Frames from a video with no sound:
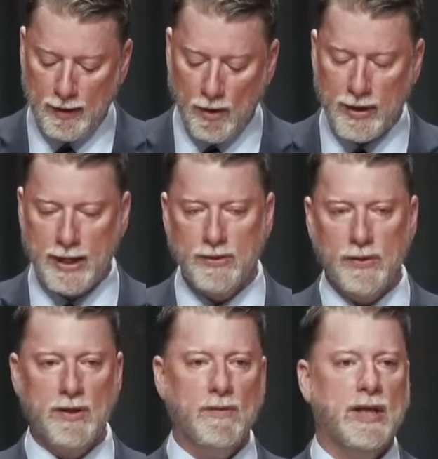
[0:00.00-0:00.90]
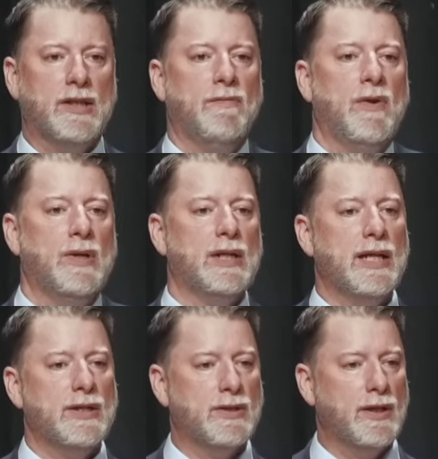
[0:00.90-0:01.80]
Okay, so at the, at the very
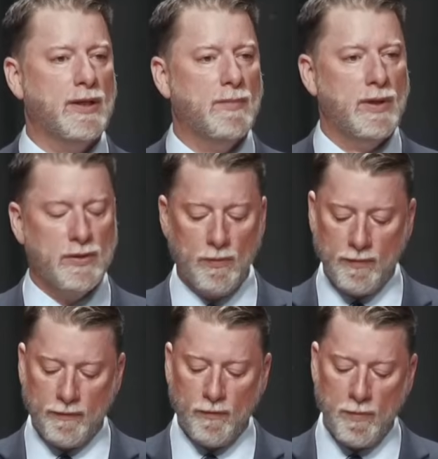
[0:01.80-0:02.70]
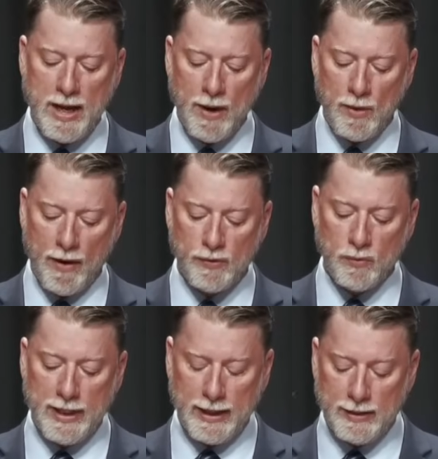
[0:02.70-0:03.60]
least, and, and to, for me, when I was
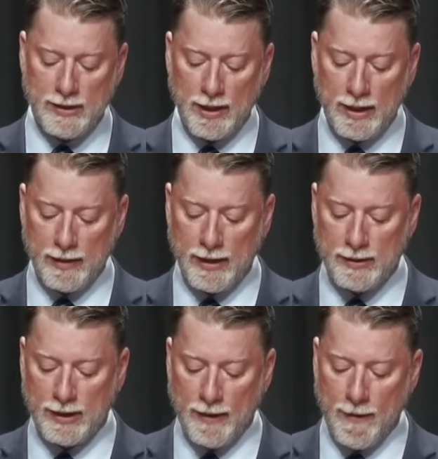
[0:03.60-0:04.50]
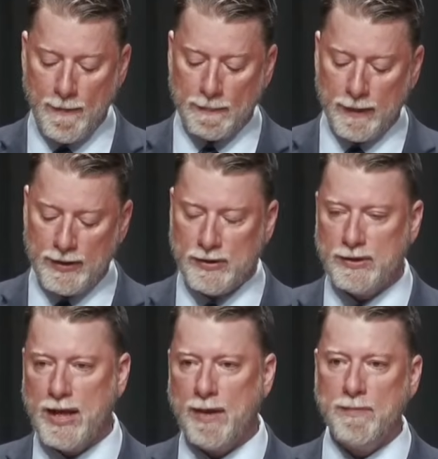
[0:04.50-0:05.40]
reading and studying this, it's
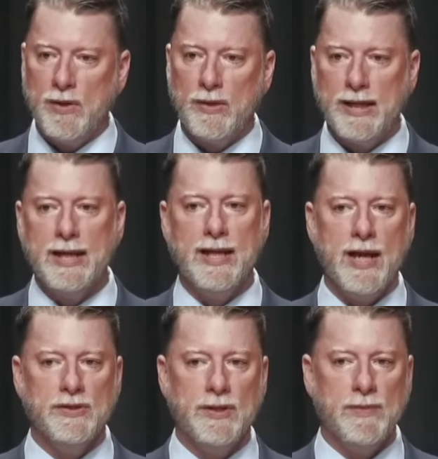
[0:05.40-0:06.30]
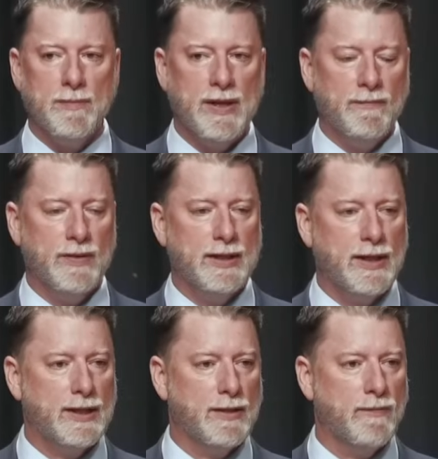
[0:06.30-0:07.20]
just not merely, again, something being
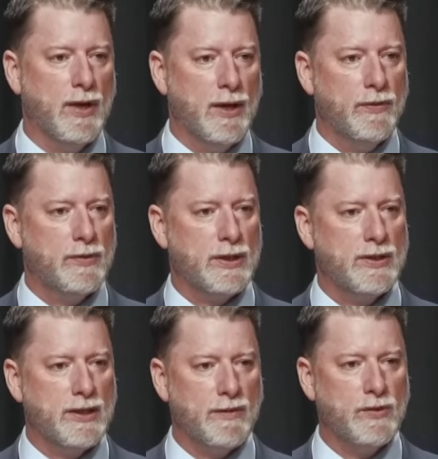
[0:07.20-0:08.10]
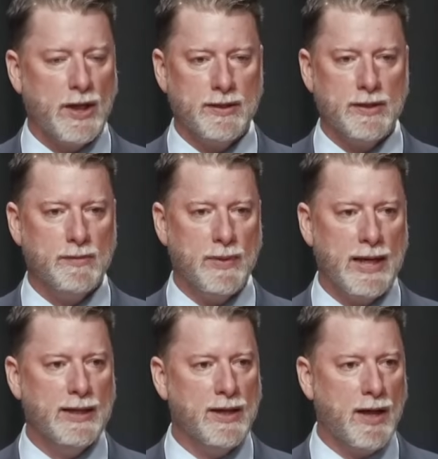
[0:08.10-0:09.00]
vindictive. There's a sense of justice
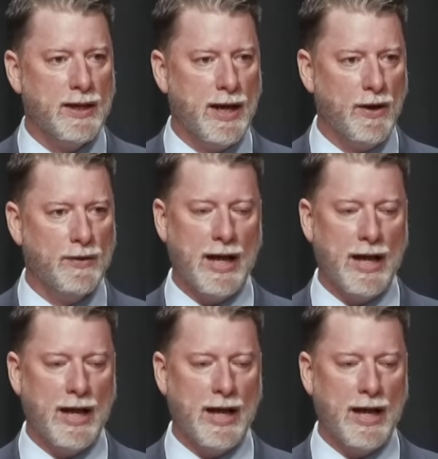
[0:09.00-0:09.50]
being done here.